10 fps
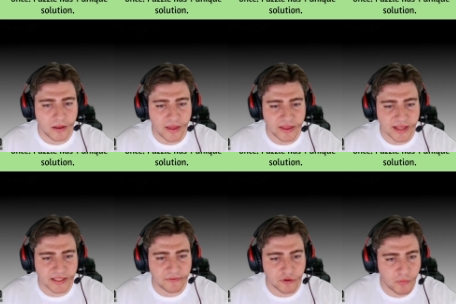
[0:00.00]
I think
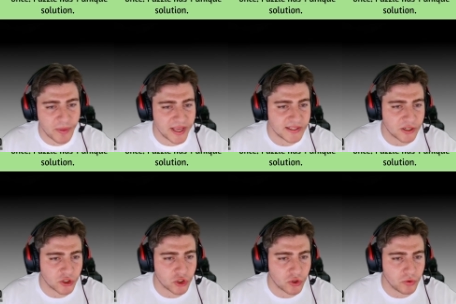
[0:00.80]
that's it for the basic
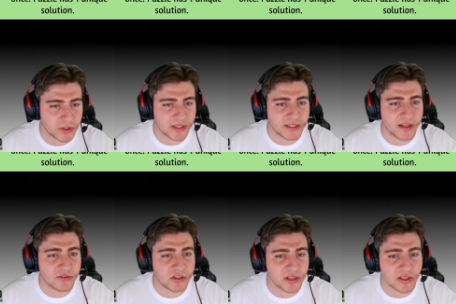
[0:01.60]
shoots and stuff.
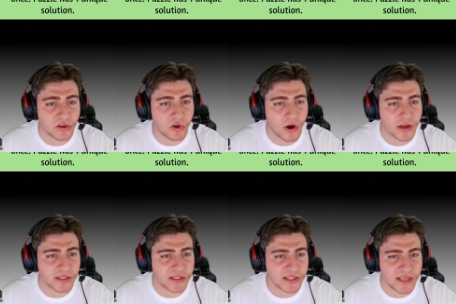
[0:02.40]
So let's look across
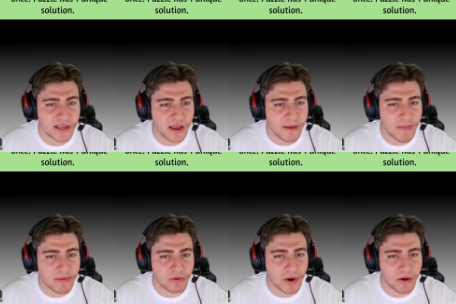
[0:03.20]
and see
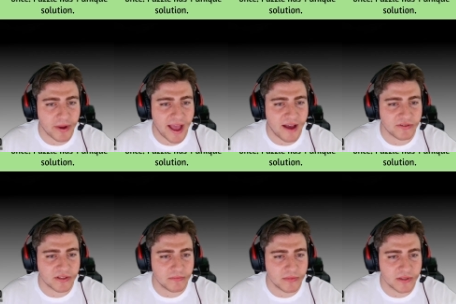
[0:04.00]
maybe where we have
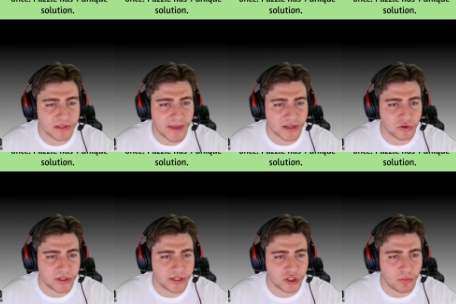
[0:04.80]
some extra
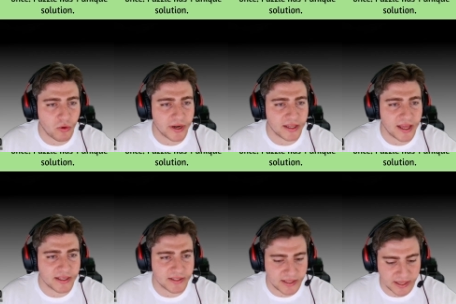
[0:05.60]
digits pointing. Like
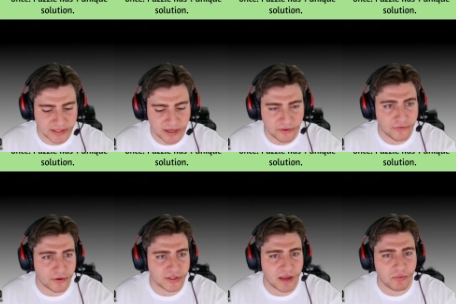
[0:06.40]
6 here, for
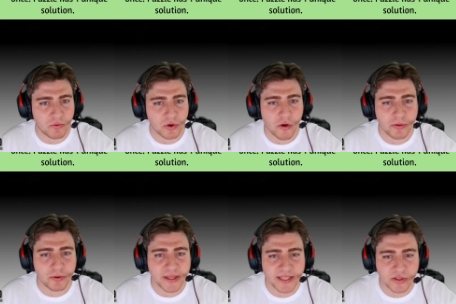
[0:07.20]
example, will go
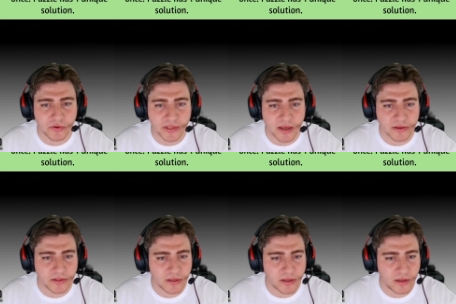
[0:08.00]
between these two
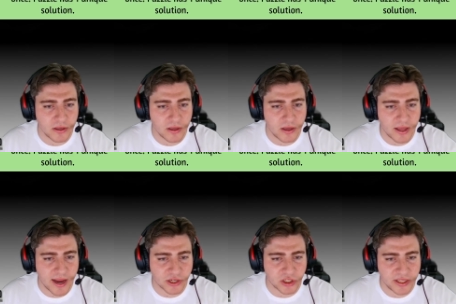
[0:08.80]
cells. And
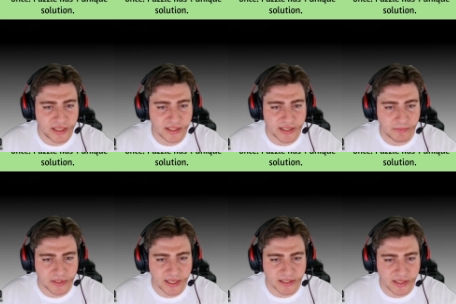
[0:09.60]
actually, these same
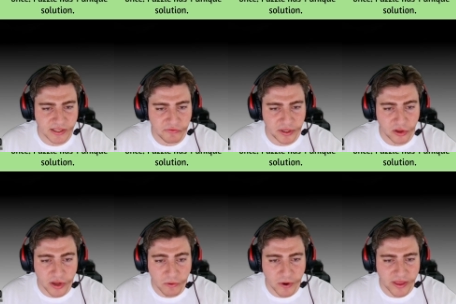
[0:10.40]
6s, if we
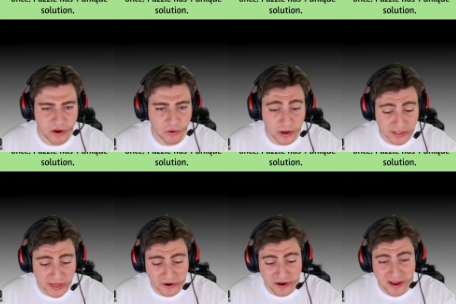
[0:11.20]
look at where they cross
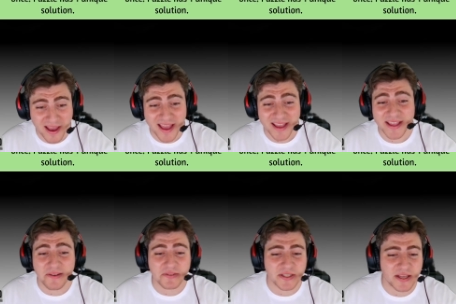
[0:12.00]
here,
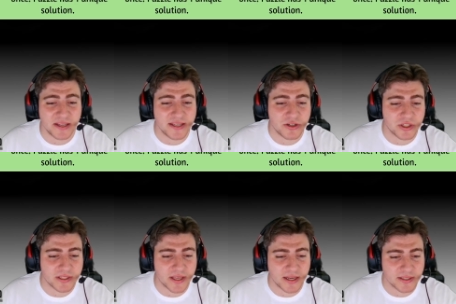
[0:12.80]
gives us a digit
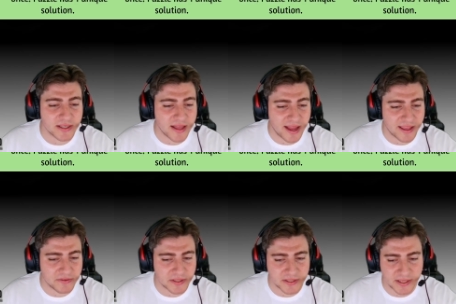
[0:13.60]
6. That
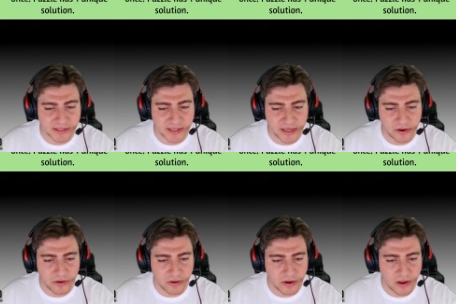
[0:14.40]
gives us 6 here.